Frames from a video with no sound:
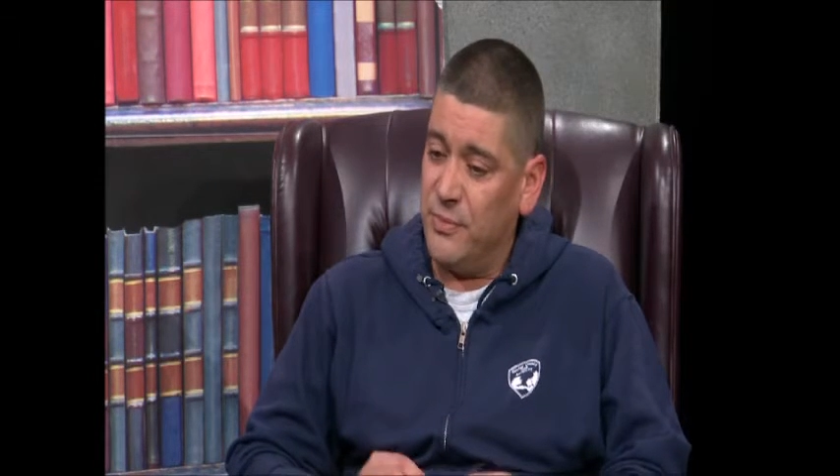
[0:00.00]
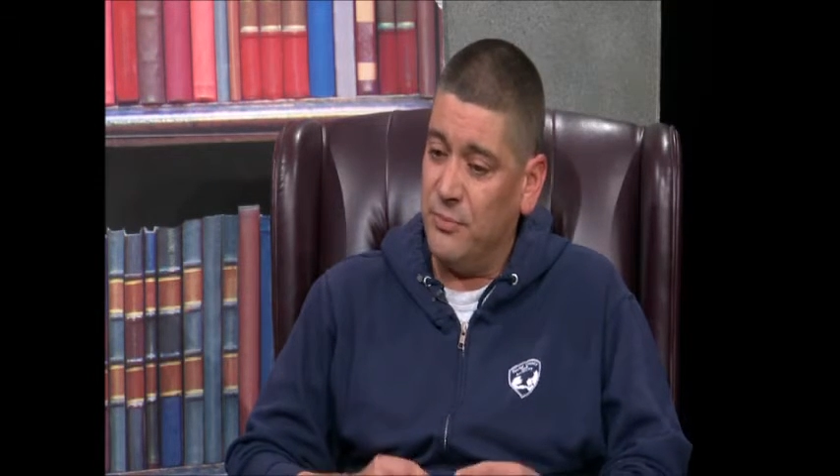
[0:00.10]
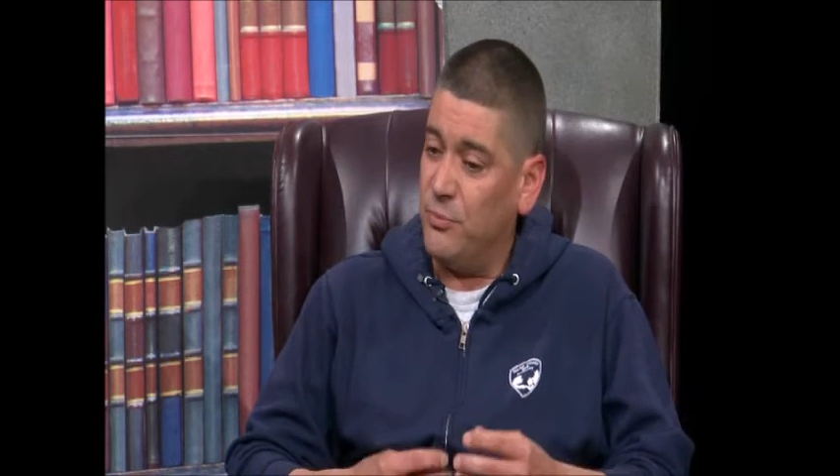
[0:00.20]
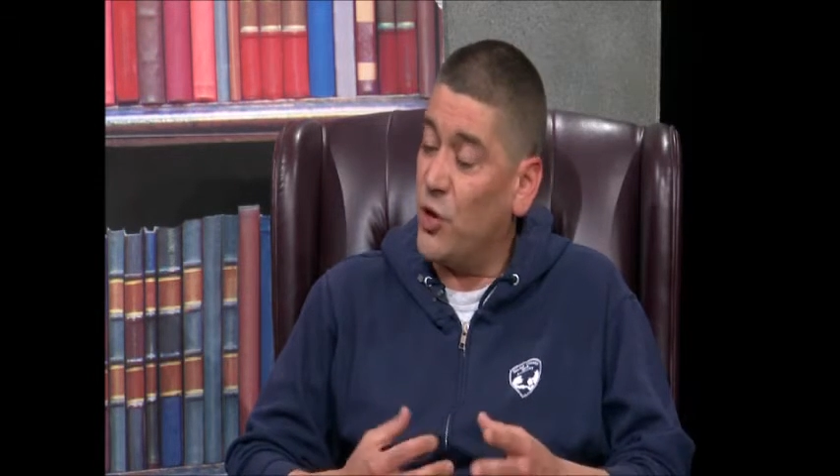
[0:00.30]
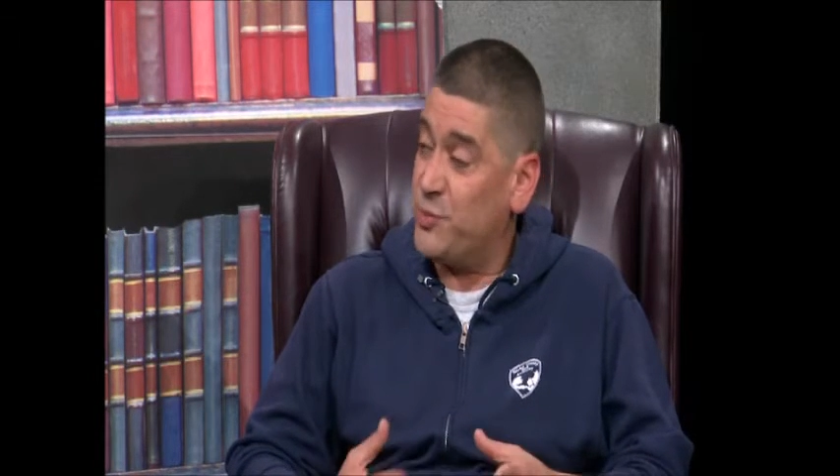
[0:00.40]

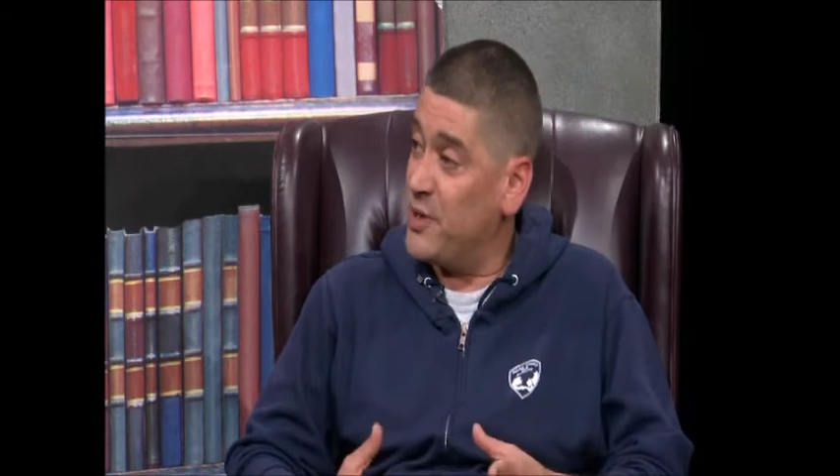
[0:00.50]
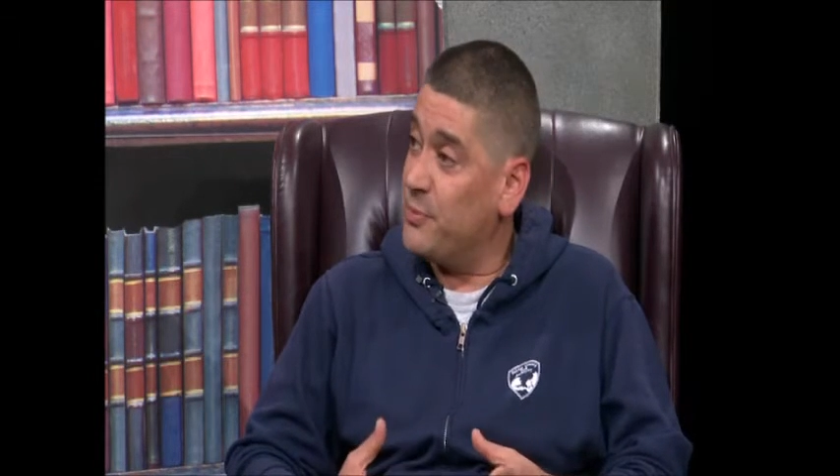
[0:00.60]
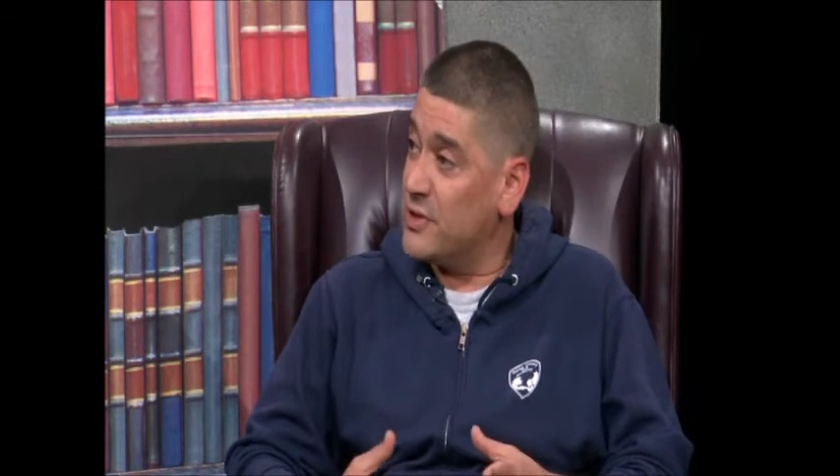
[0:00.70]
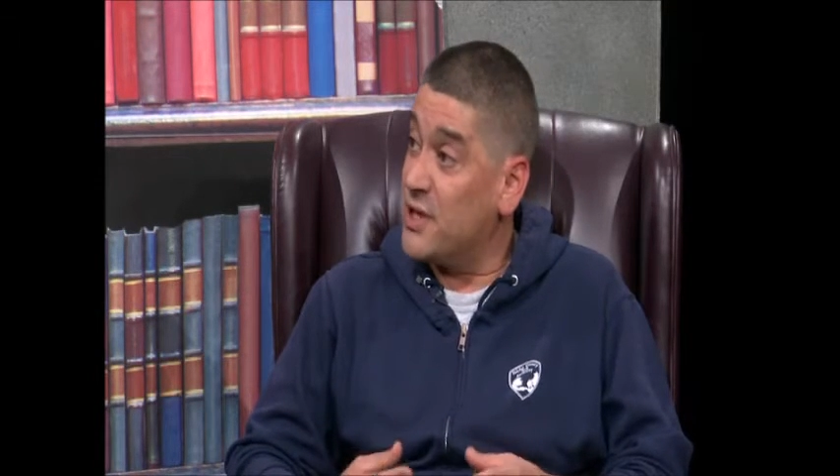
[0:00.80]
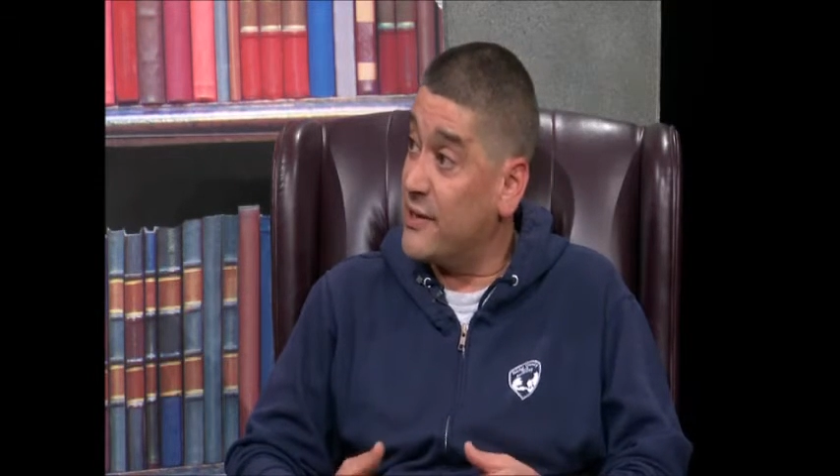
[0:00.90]
most
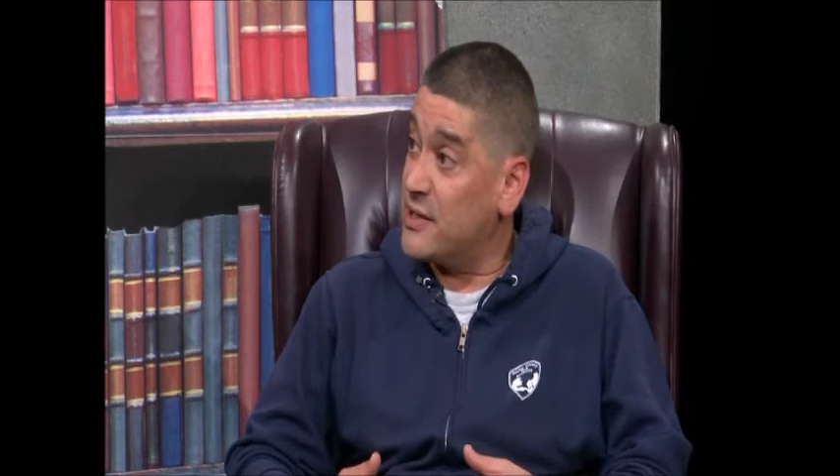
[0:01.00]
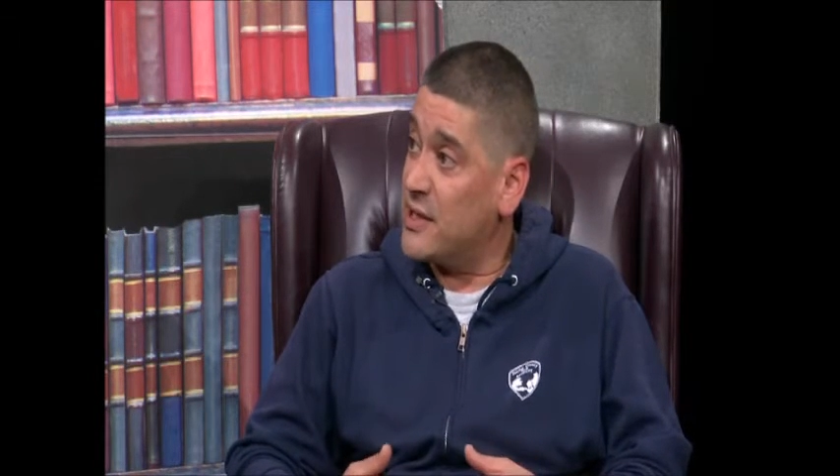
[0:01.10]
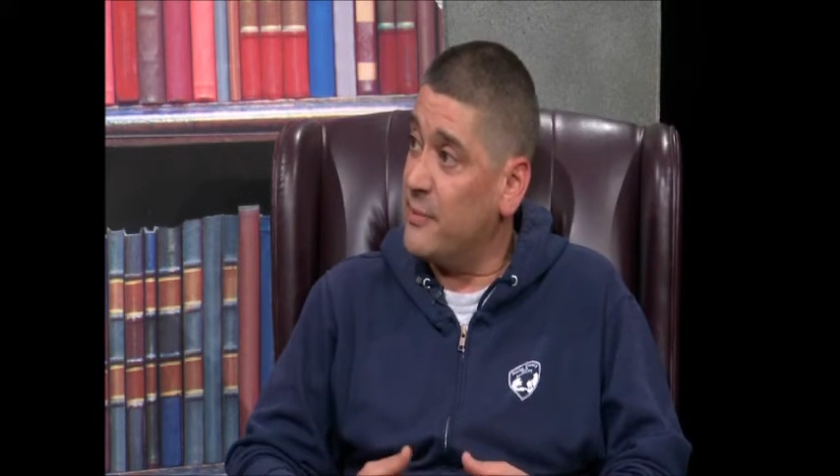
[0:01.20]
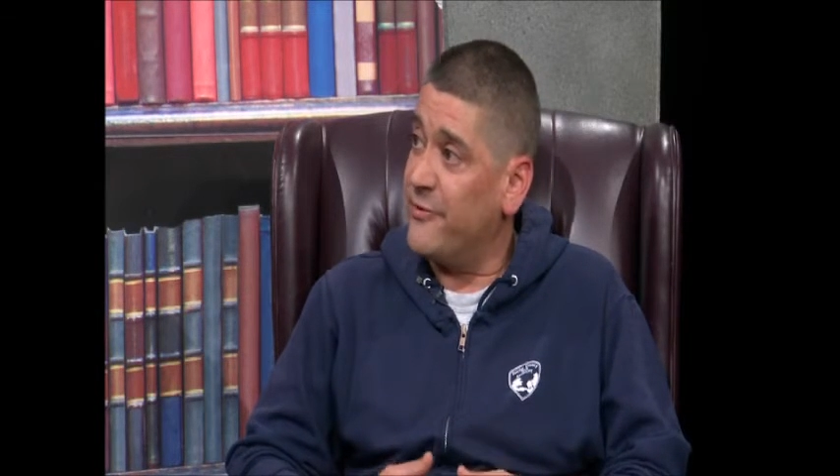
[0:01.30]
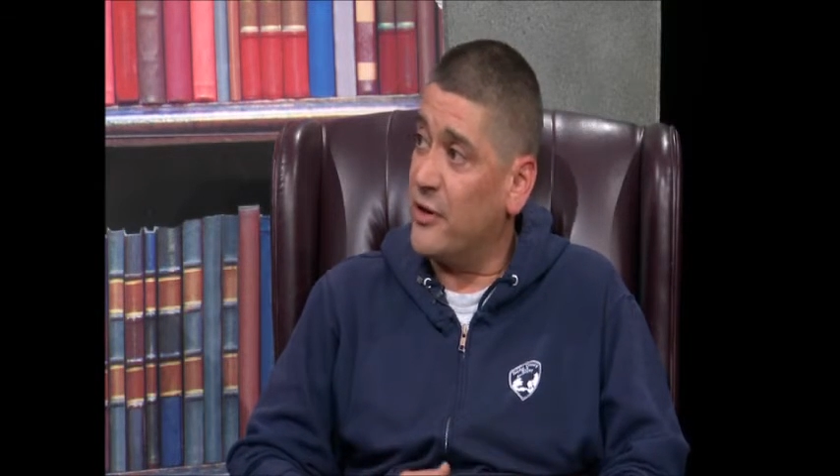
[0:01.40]
peoples like to
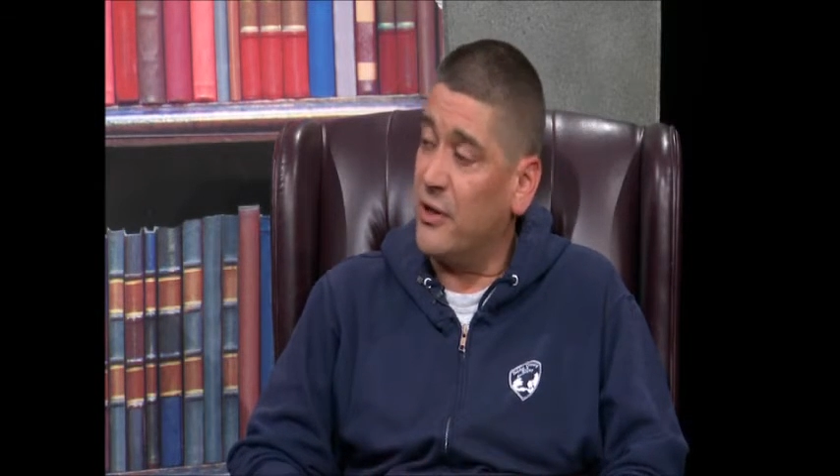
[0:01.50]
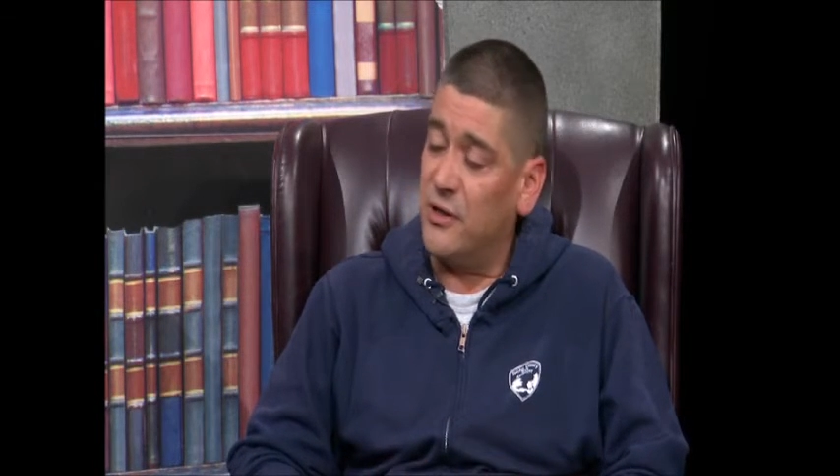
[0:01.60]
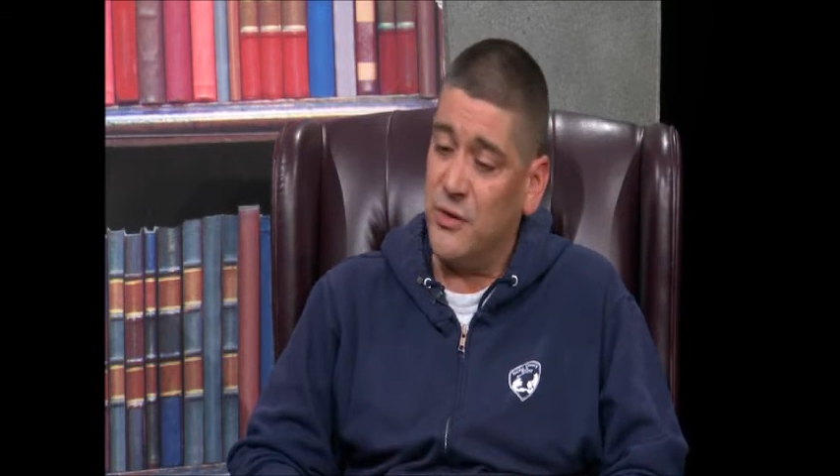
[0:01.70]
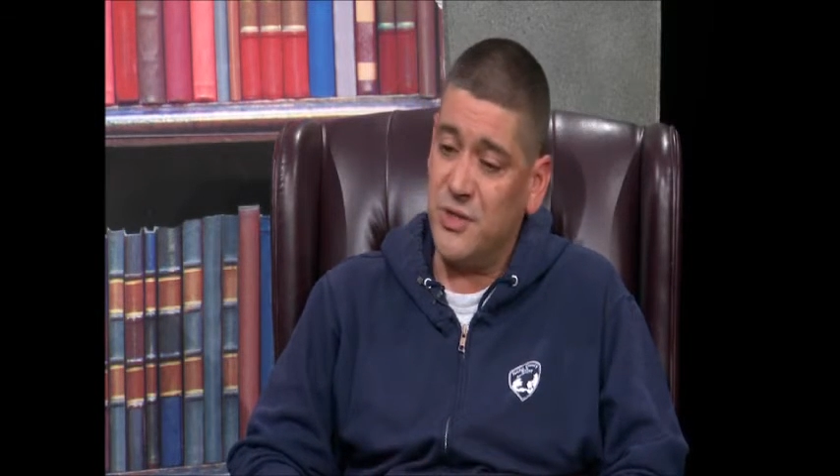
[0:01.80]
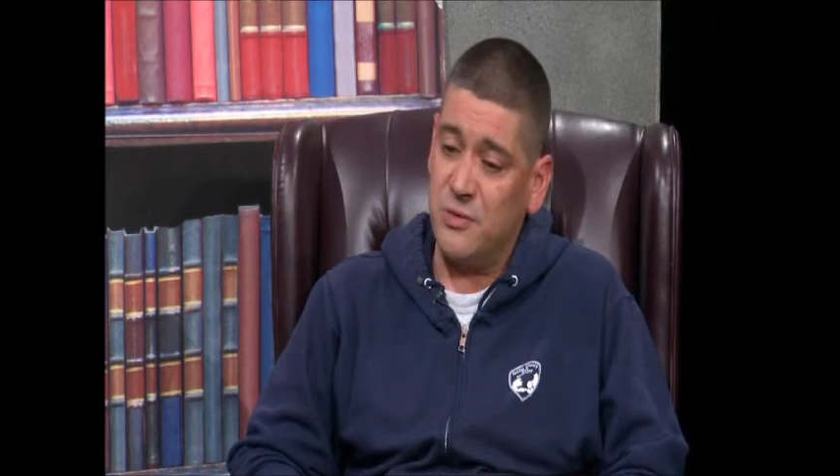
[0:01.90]
keep fairly
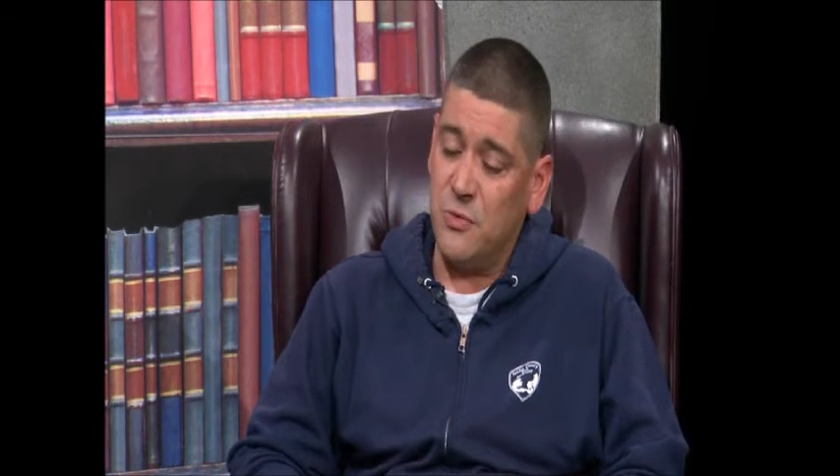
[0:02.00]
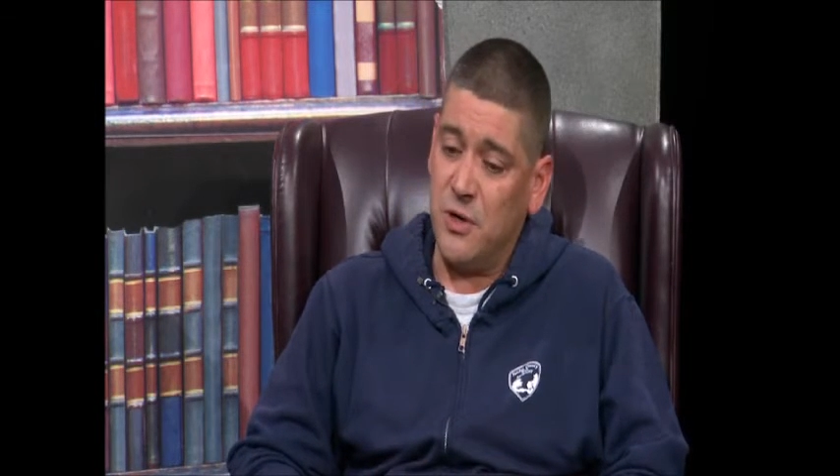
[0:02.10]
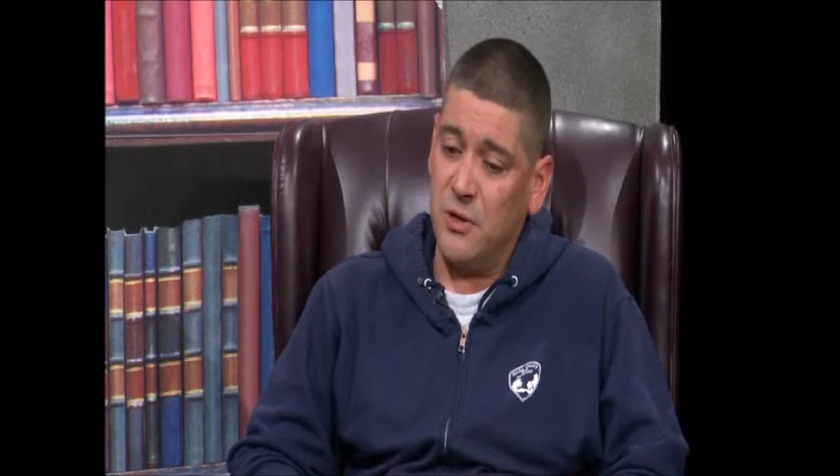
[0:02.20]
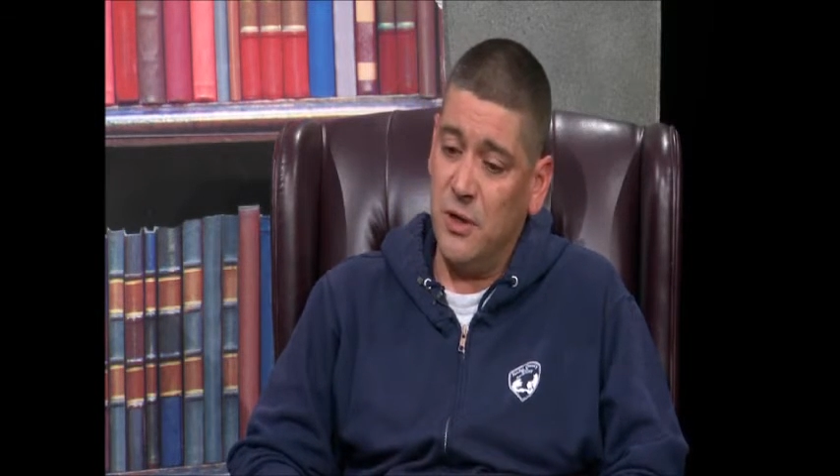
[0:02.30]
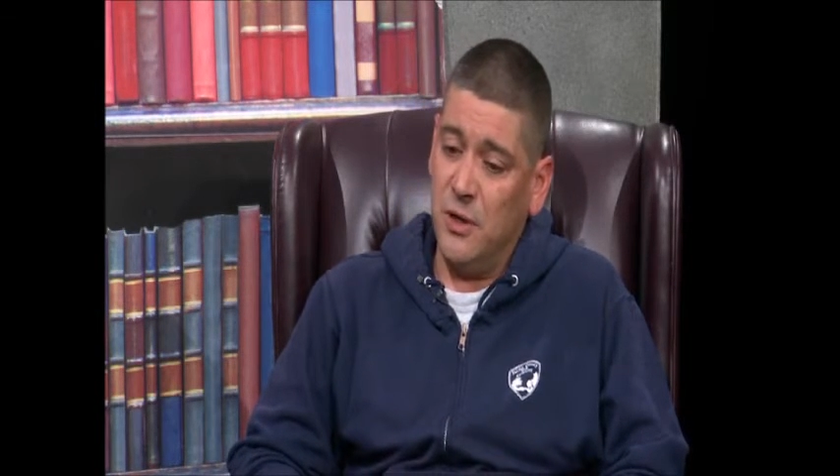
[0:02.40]
close to
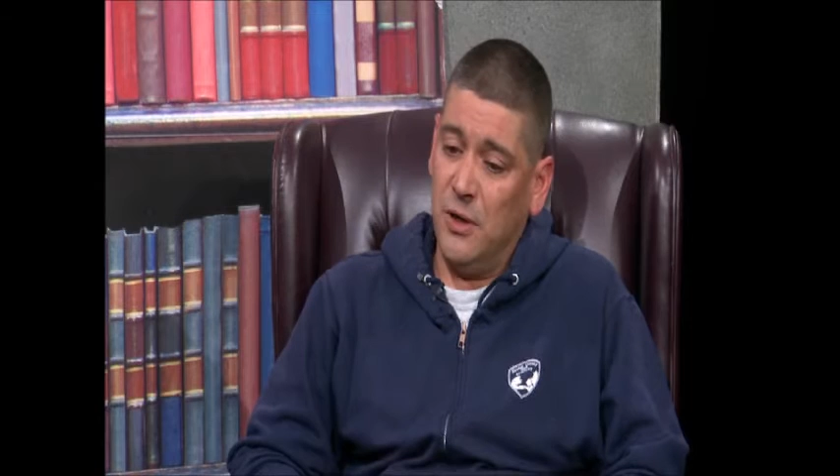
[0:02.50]
water.